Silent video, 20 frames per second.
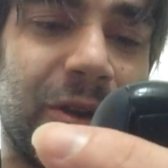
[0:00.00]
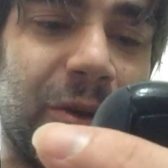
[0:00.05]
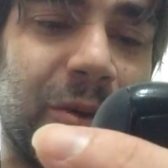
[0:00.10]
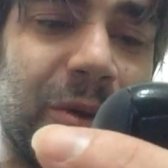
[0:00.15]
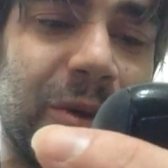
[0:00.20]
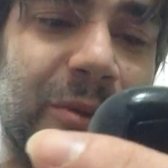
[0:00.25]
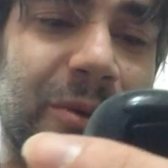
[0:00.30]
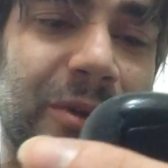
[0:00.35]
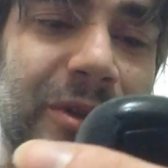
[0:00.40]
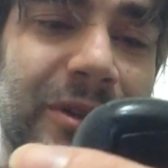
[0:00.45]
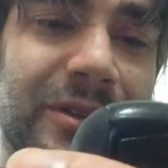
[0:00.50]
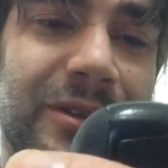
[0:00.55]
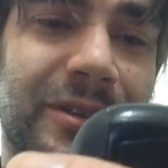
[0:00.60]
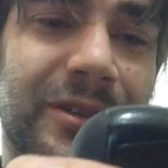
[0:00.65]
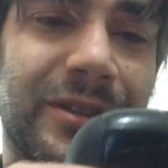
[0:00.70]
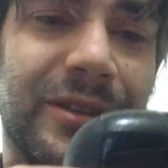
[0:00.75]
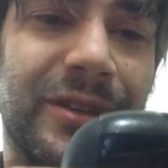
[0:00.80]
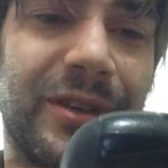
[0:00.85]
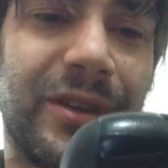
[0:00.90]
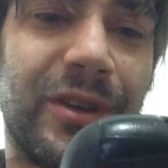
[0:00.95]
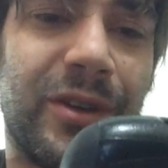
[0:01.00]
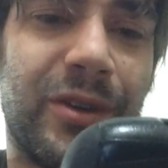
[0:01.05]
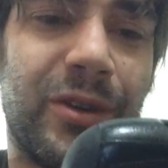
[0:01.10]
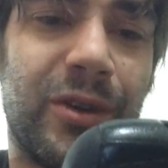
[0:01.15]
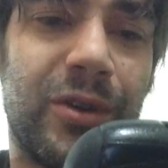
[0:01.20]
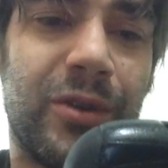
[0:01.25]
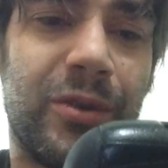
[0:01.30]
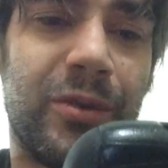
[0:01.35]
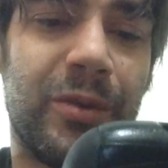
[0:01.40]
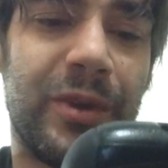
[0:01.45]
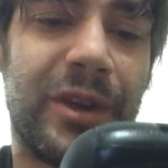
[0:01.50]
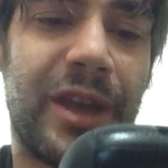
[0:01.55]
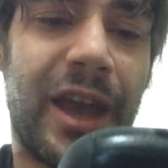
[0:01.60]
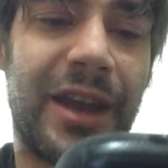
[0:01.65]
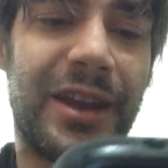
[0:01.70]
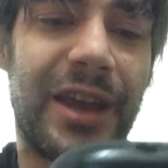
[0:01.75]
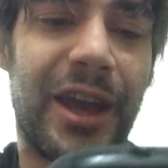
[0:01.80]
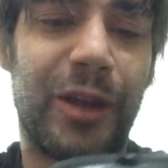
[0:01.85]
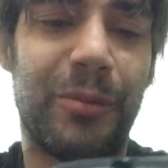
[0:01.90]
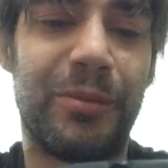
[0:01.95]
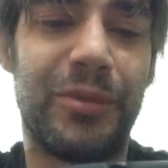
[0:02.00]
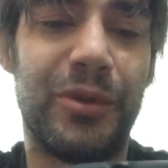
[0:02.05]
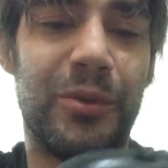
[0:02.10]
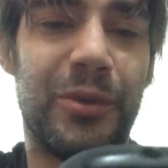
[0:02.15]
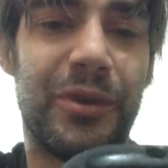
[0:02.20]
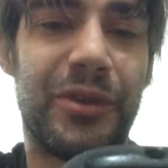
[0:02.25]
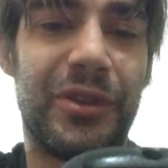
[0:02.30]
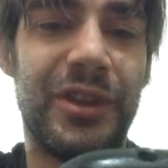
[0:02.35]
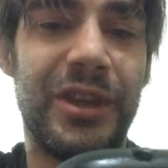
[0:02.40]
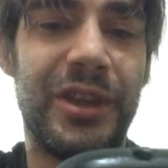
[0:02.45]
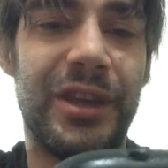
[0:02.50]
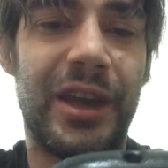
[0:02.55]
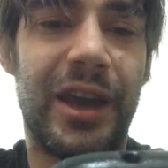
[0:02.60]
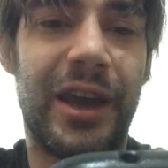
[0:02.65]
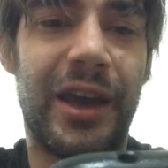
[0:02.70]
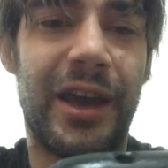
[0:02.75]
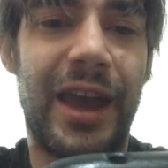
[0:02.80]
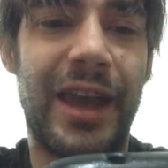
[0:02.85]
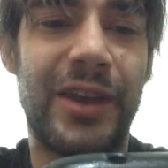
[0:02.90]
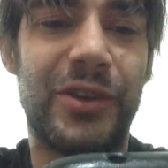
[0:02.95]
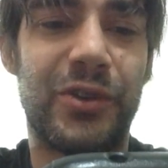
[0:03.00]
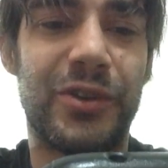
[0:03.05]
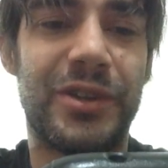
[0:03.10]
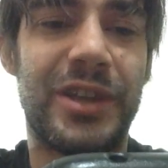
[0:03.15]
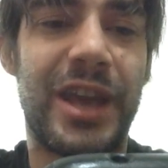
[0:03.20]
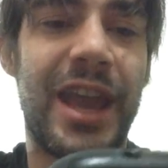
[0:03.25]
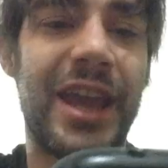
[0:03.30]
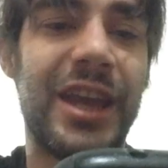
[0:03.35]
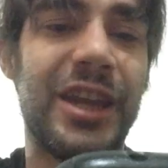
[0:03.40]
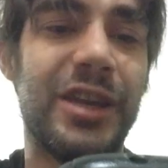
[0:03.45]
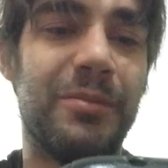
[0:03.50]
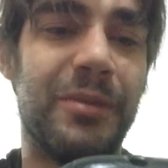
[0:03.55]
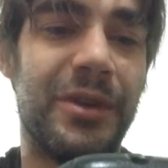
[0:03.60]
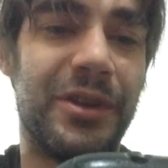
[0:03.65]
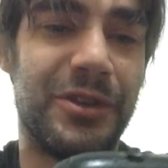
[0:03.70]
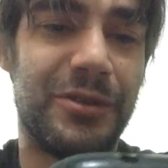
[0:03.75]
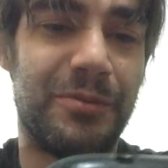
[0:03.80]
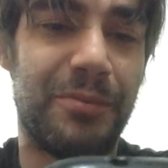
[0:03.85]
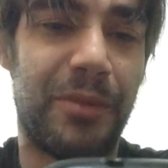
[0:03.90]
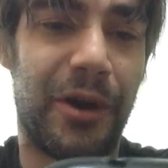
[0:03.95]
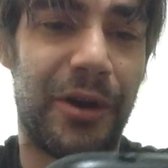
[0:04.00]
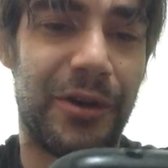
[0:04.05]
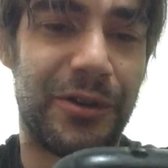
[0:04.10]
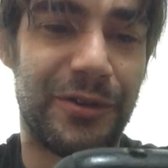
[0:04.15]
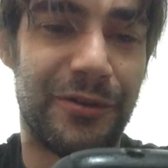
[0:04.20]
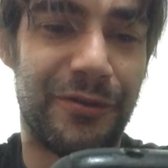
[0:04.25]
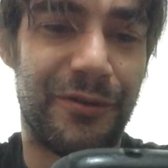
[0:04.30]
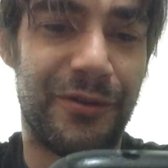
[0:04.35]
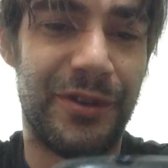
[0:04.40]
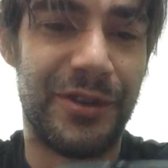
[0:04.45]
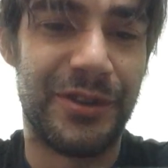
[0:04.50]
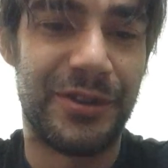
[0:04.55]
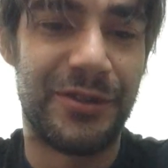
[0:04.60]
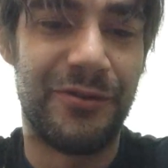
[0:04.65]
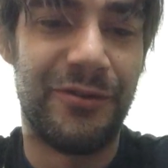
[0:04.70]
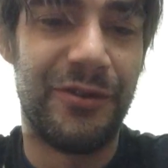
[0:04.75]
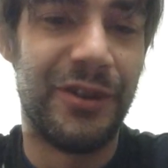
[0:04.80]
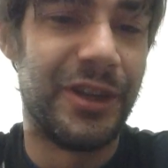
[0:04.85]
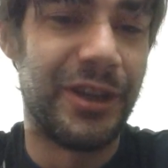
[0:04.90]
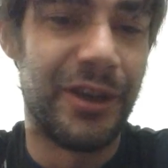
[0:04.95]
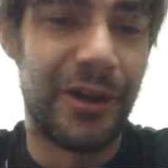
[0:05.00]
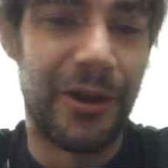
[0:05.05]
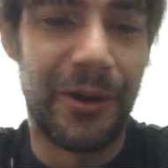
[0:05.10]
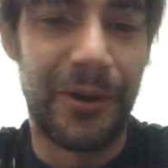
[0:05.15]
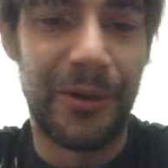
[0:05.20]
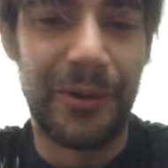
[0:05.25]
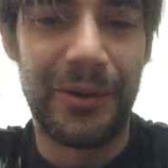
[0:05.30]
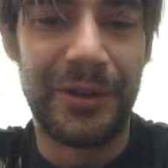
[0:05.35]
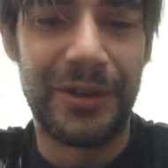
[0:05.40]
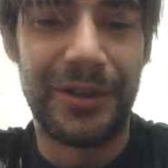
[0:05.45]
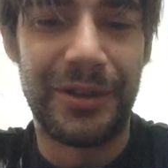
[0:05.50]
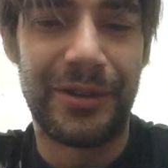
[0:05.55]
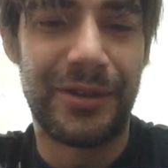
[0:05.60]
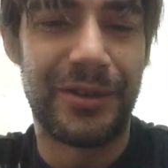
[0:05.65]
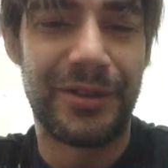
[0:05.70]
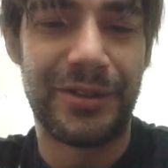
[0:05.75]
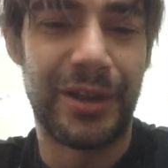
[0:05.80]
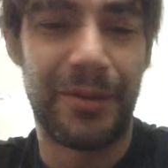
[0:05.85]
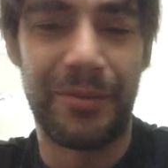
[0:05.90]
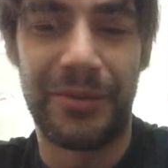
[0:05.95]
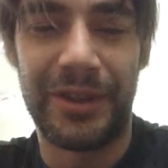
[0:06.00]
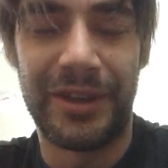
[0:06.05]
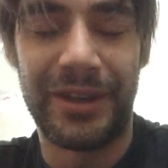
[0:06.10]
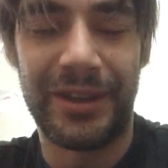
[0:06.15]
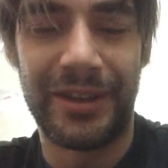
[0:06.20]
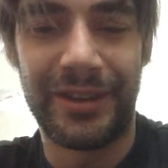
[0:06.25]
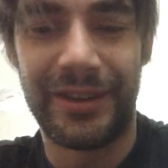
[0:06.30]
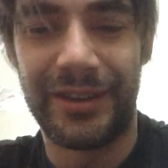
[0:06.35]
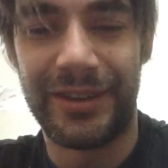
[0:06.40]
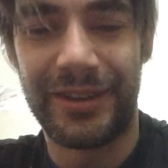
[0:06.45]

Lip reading: Well, we can't help you with the entertainment part of this video or something.